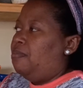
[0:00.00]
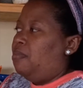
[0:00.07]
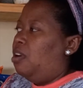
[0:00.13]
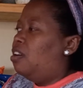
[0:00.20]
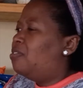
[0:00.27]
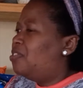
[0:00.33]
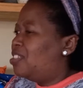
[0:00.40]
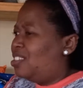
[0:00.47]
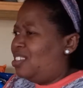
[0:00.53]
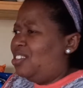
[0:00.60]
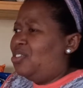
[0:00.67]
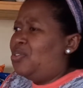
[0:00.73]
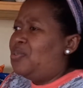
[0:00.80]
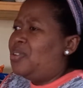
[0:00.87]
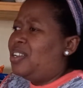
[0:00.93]
obviously
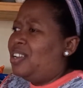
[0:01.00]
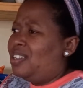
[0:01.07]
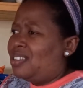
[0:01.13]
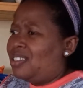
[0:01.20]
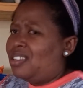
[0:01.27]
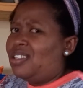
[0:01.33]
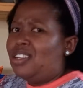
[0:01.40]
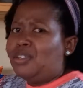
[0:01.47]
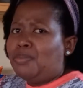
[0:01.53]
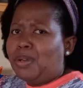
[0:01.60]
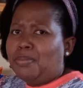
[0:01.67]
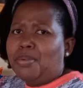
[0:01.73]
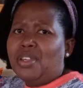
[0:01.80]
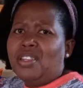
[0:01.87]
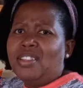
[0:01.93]
no one has a slush
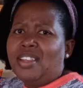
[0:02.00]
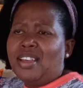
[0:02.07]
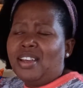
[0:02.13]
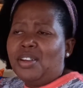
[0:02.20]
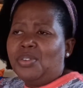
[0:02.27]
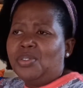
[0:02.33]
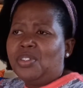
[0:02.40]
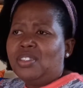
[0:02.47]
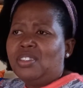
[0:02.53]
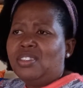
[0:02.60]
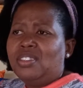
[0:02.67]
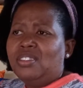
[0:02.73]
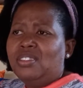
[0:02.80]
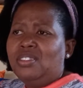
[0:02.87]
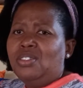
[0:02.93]
puppy in their house,
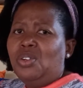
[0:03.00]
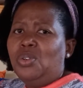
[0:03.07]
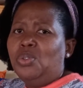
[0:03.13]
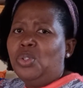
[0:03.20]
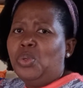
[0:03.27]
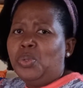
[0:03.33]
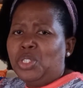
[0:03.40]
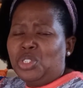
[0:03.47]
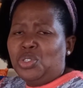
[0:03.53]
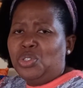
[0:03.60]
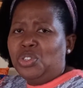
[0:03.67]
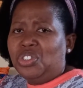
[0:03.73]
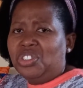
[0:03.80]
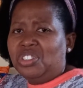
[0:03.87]
or no one should.